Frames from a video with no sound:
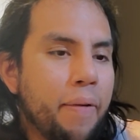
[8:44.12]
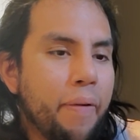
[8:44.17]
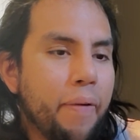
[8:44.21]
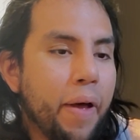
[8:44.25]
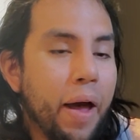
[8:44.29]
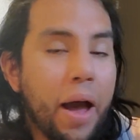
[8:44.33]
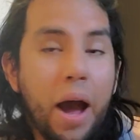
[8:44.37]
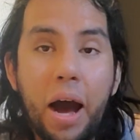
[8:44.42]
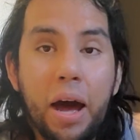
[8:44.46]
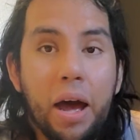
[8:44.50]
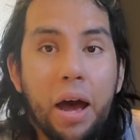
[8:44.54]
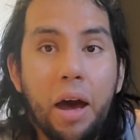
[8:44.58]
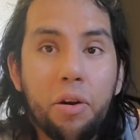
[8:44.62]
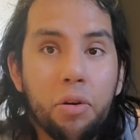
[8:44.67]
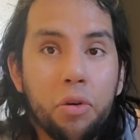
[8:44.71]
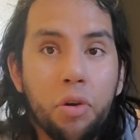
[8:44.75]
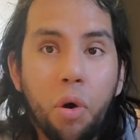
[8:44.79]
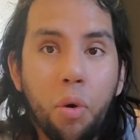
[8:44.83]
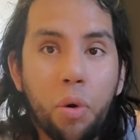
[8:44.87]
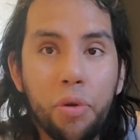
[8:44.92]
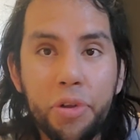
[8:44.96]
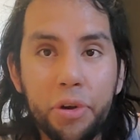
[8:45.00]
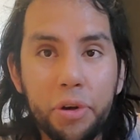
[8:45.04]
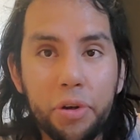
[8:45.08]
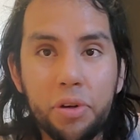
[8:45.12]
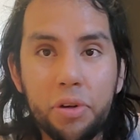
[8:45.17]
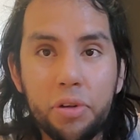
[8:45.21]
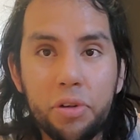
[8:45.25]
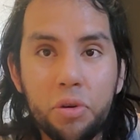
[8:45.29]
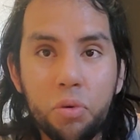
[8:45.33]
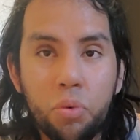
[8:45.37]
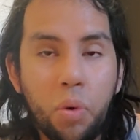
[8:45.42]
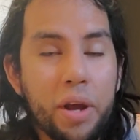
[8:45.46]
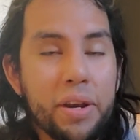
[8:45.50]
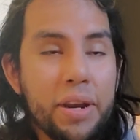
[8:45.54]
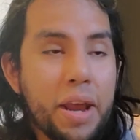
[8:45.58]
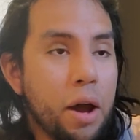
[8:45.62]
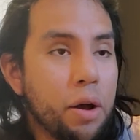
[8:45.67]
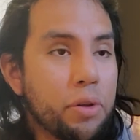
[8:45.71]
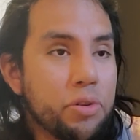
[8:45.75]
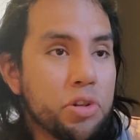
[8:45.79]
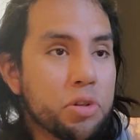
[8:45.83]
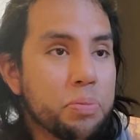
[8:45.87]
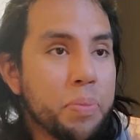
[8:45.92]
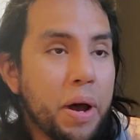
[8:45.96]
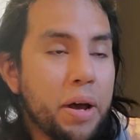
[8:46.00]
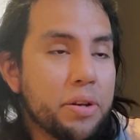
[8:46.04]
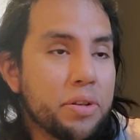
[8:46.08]
I, I don't know what they're going to do right now. It's
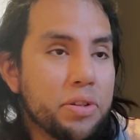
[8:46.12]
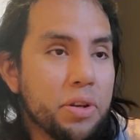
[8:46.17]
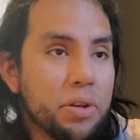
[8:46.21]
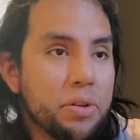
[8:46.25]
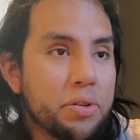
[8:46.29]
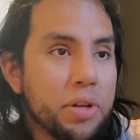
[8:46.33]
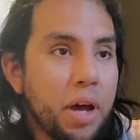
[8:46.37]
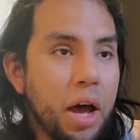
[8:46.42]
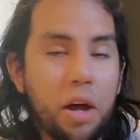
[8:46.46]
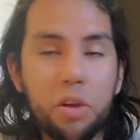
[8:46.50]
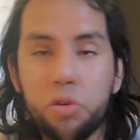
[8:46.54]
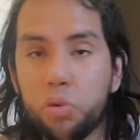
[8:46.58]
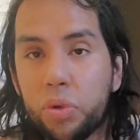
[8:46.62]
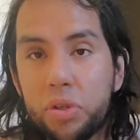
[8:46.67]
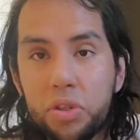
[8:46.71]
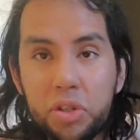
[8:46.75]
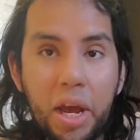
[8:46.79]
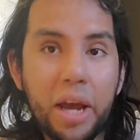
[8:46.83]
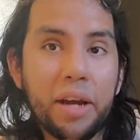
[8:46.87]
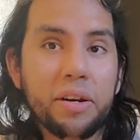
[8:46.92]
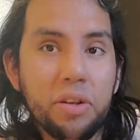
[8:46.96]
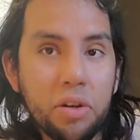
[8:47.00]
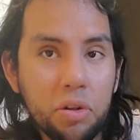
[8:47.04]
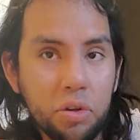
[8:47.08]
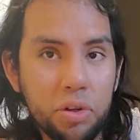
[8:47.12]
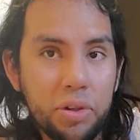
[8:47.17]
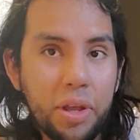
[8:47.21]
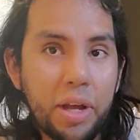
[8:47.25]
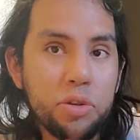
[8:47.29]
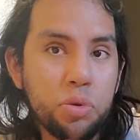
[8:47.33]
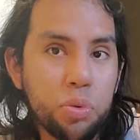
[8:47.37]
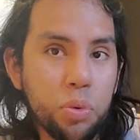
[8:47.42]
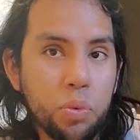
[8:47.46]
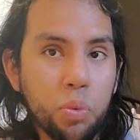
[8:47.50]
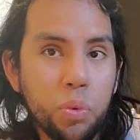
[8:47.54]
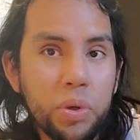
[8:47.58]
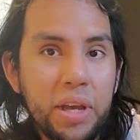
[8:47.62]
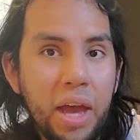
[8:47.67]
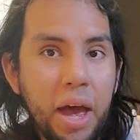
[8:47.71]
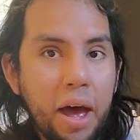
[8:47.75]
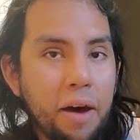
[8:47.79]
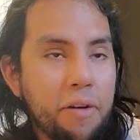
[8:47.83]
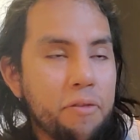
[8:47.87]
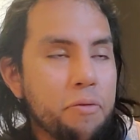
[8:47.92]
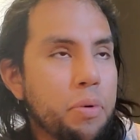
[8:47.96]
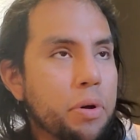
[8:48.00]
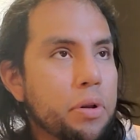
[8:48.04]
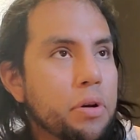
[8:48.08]
just buying and selling tiles, which technically that's what we
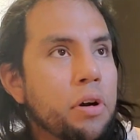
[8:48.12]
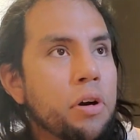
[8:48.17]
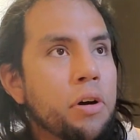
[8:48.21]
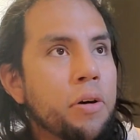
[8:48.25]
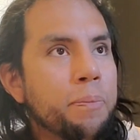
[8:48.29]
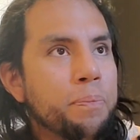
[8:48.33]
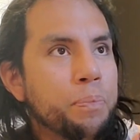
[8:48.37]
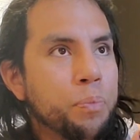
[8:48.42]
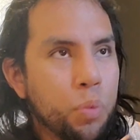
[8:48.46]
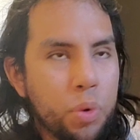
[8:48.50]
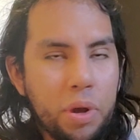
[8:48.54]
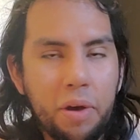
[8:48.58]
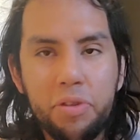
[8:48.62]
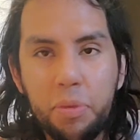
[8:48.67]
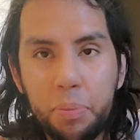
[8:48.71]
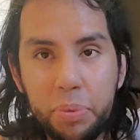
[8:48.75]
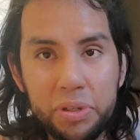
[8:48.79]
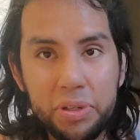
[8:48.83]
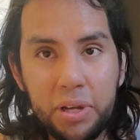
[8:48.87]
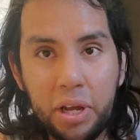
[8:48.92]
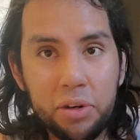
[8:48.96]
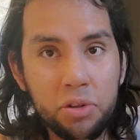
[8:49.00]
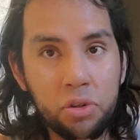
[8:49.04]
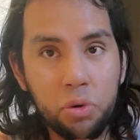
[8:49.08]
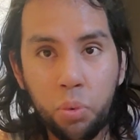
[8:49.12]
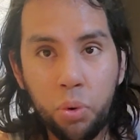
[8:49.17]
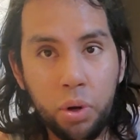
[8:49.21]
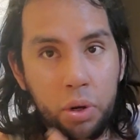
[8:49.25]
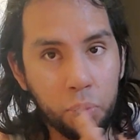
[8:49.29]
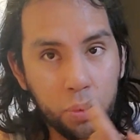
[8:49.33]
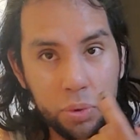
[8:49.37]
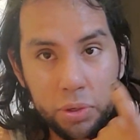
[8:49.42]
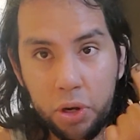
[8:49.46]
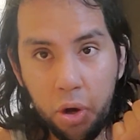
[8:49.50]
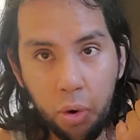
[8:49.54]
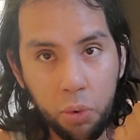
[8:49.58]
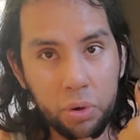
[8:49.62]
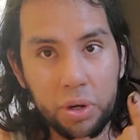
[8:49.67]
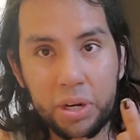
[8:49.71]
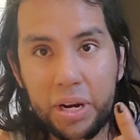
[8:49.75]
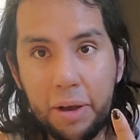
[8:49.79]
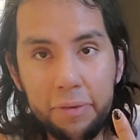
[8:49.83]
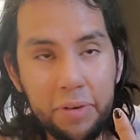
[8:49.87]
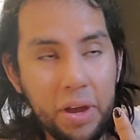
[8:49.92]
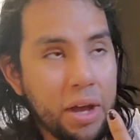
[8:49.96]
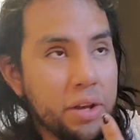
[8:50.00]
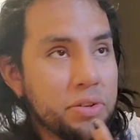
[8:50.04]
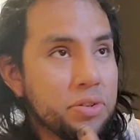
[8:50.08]
have. But we have the potential one. We know we're going to
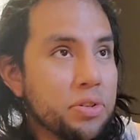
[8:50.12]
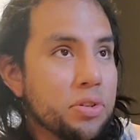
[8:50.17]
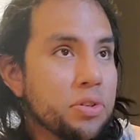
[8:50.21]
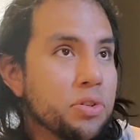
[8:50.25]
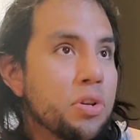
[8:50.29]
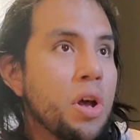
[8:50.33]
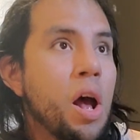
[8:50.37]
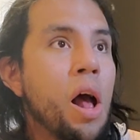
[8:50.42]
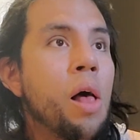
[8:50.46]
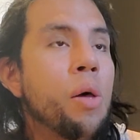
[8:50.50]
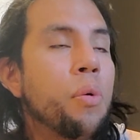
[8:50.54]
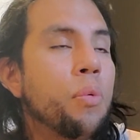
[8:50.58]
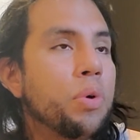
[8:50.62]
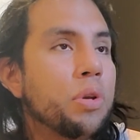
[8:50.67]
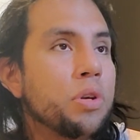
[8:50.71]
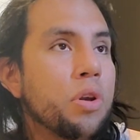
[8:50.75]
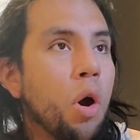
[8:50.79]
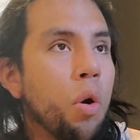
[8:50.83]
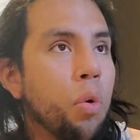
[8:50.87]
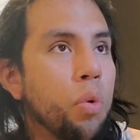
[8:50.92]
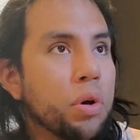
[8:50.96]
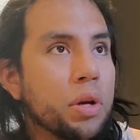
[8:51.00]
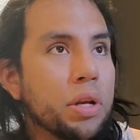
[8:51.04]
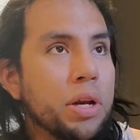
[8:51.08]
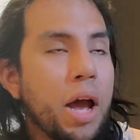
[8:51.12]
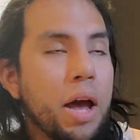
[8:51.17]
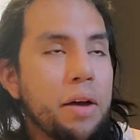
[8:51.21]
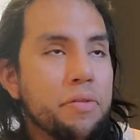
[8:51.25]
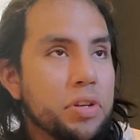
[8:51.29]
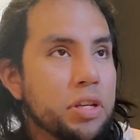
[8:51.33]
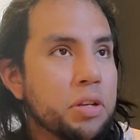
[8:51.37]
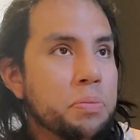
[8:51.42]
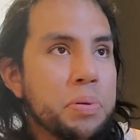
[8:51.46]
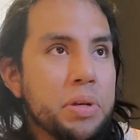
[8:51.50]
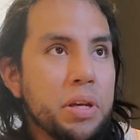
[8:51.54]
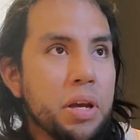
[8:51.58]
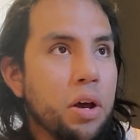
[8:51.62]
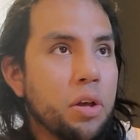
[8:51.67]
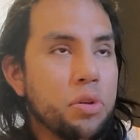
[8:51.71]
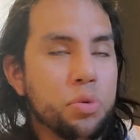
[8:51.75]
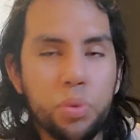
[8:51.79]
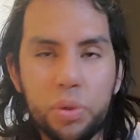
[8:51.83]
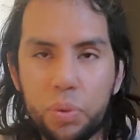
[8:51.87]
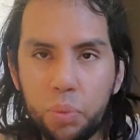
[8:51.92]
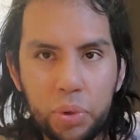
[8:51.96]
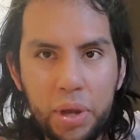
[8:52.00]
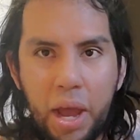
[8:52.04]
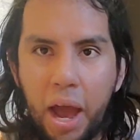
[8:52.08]
have Essence. We know we're going to have EPLs.
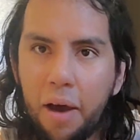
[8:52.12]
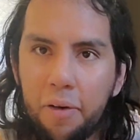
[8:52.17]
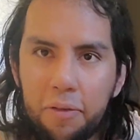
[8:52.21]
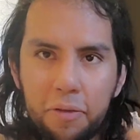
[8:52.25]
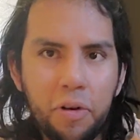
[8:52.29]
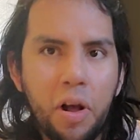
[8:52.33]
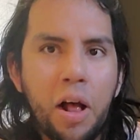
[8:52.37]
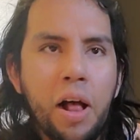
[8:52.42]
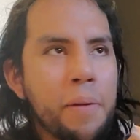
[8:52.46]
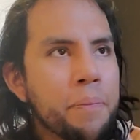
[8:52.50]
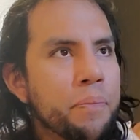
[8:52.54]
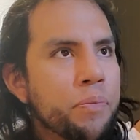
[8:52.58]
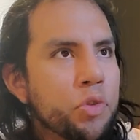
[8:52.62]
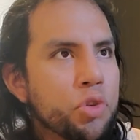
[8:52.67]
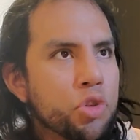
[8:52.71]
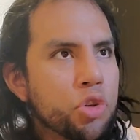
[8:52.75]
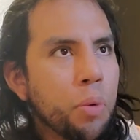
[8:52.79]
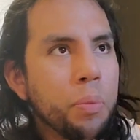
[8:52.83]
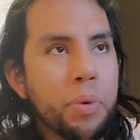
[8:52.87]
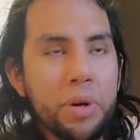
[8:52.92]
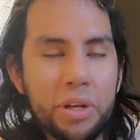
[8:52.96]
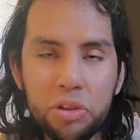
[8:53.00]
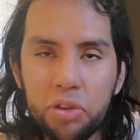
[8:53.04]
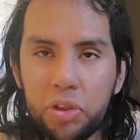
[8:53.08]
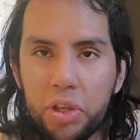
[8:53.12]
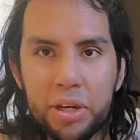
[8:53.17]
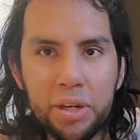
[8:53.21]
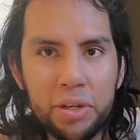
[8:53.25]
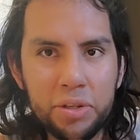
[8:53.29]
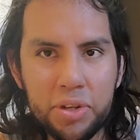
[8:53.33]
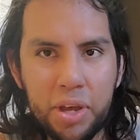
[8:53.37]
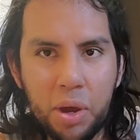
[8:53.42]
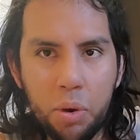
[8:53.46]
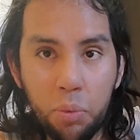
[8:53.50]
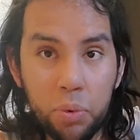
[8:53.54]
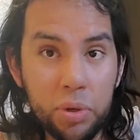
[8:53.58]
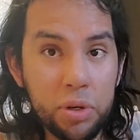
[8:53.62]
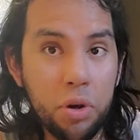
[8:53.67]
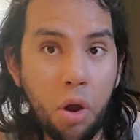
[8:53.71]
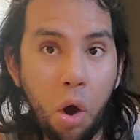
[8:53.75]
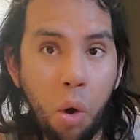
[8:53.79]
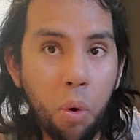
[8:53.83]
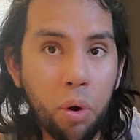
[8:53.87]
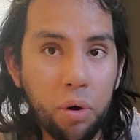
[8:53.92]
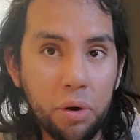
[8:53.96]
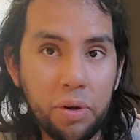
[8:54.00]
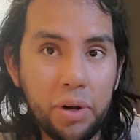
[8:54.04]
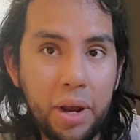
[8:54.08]
We we have so many things that we
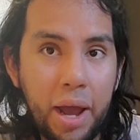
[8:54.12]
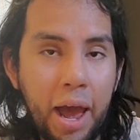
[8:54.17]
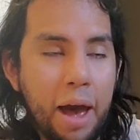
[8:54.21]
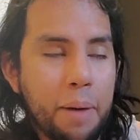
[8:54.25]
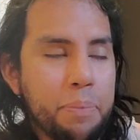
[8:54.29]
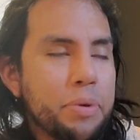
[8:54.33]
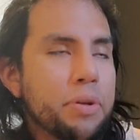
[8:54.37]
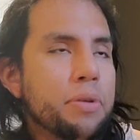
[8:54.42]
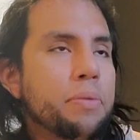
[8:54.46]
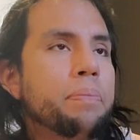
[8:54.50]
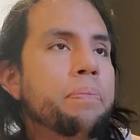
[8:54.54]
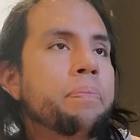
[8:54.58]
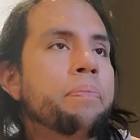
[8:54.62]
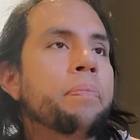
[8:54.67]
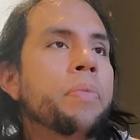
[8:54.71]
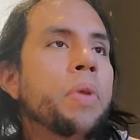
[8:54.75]
know are going to happen.